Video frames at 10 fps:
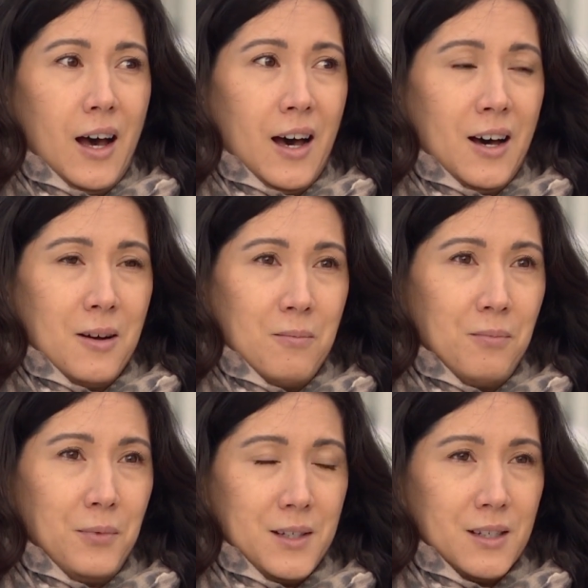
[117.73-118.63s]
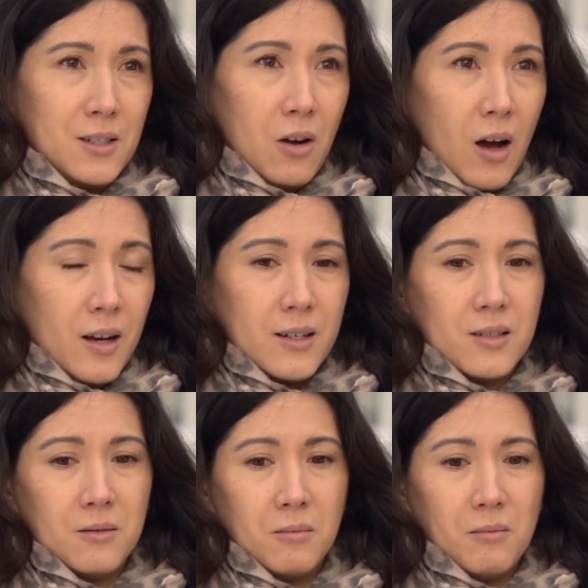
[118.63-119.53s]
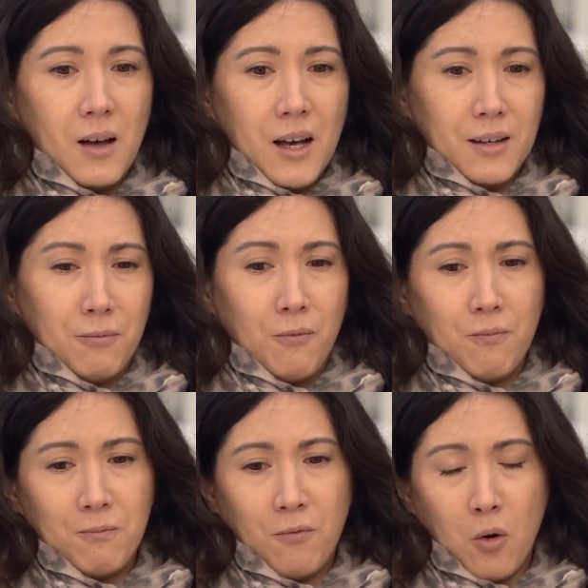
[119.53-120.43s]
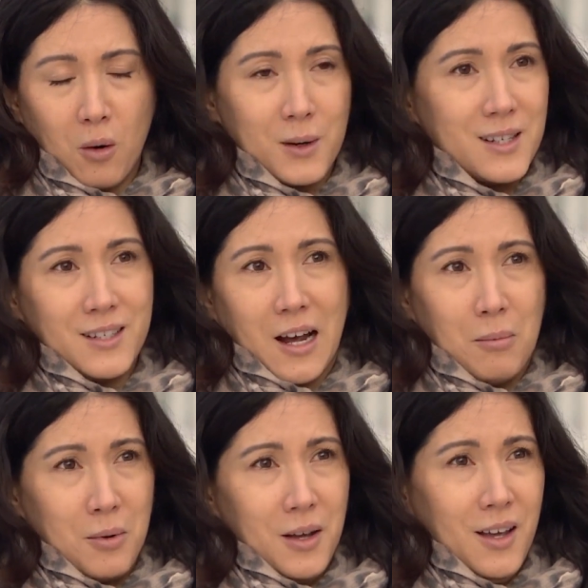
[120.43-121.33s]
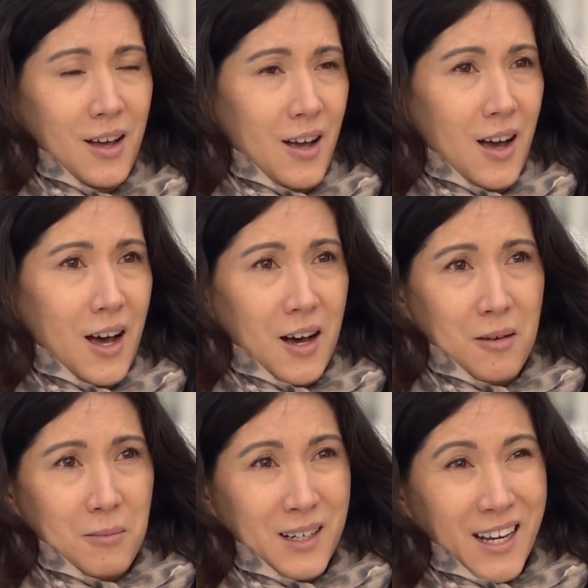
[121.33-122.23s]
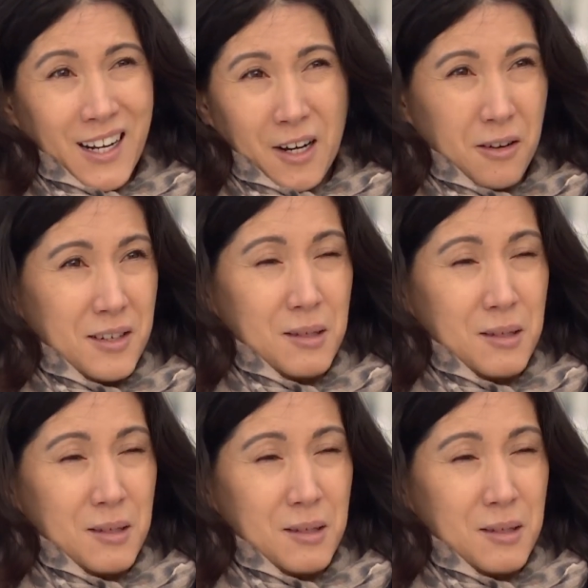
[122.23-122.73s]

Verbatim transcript: Um, this is not a forward step um, in getting out of